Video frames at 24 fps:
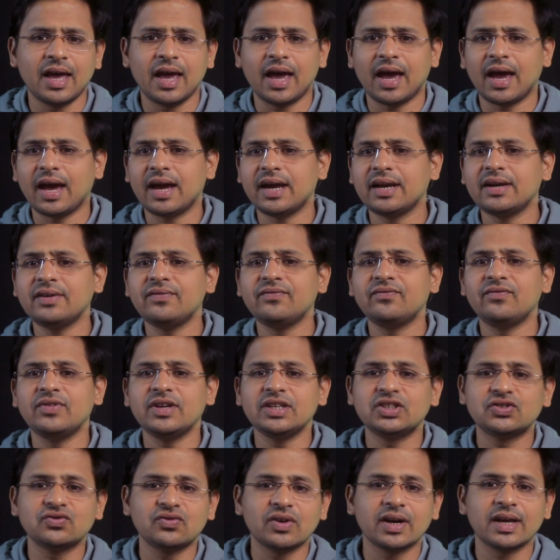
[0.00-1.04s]
and
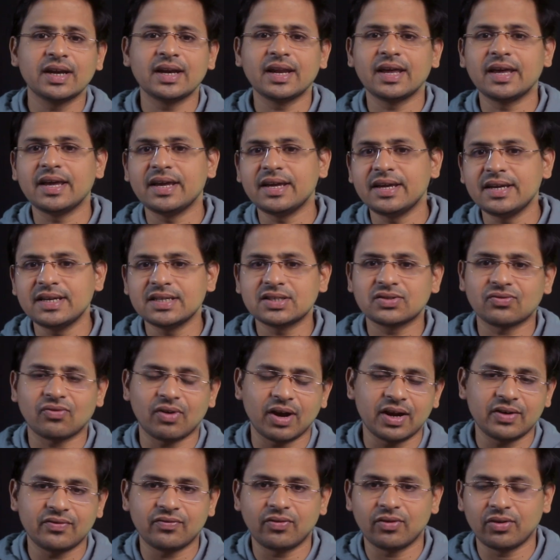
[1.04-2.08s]
which one is
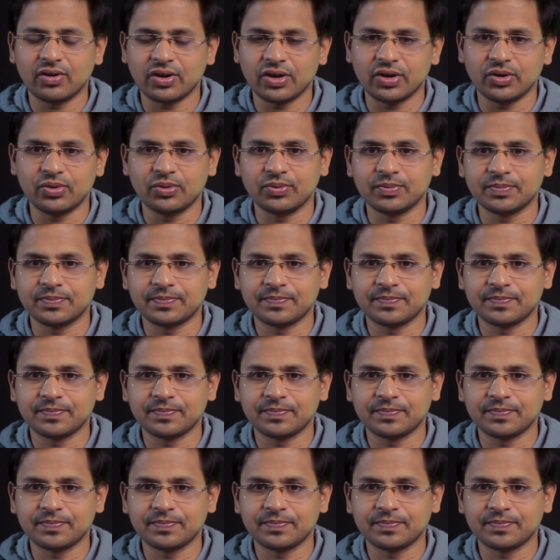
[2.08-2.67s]
right for you.